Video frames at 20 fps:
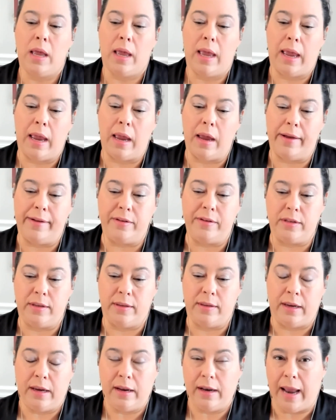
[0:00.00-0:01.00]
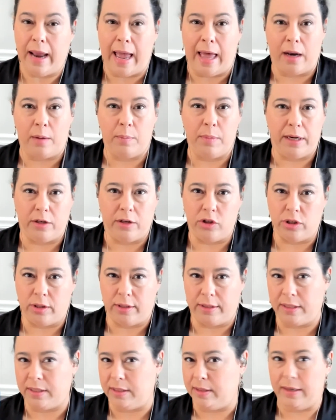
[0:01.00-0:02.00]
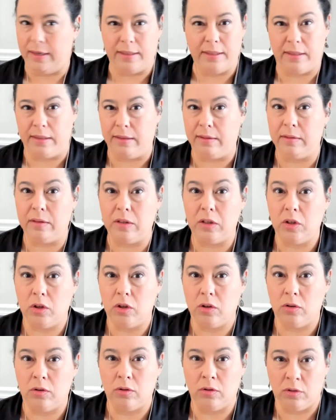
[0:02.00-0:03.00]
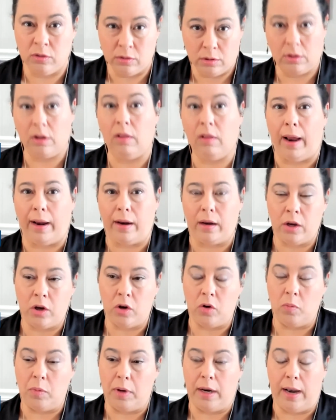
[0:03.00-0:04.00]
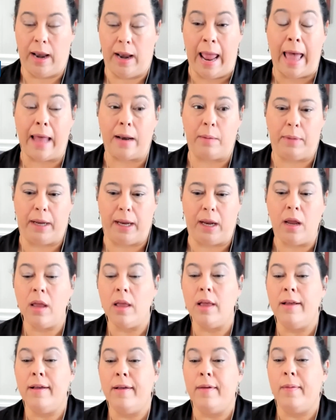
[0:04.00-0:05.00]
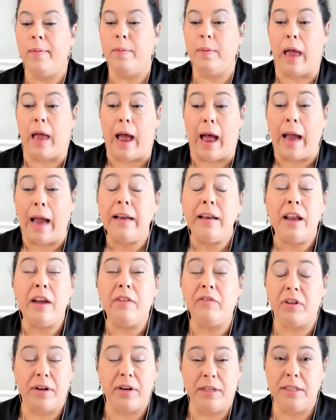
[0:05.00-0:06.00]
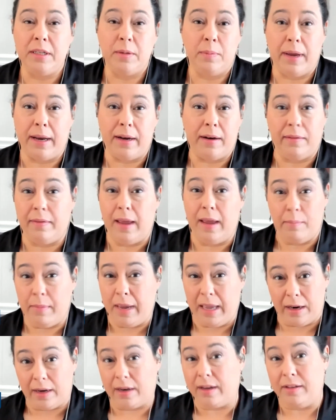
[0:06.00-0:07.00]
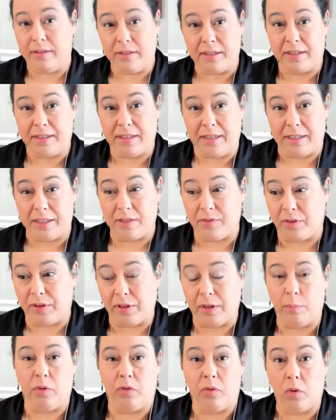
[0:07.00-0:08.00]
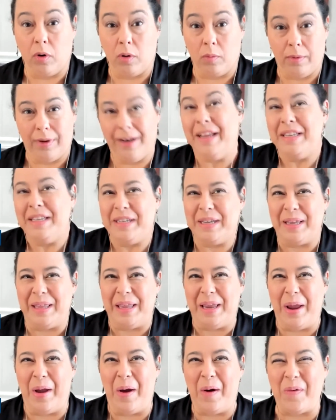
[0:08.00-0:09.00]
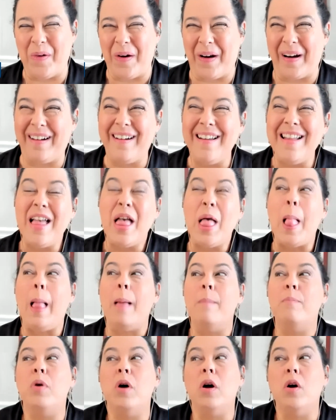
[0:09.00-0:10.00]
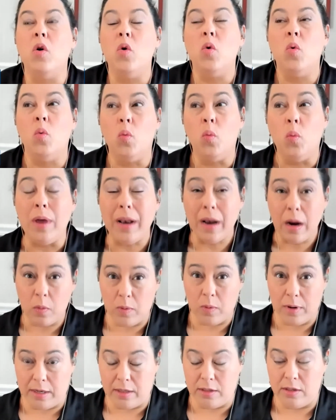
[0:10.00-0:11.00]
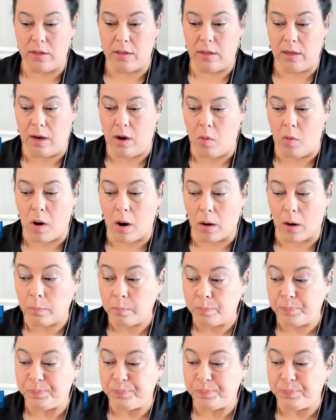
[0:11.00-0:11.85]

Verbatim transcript: and the anatomy just doesn't look like human anatomy. I never intubated that mannequin successfully before I went into the OR. But when I went into the OR,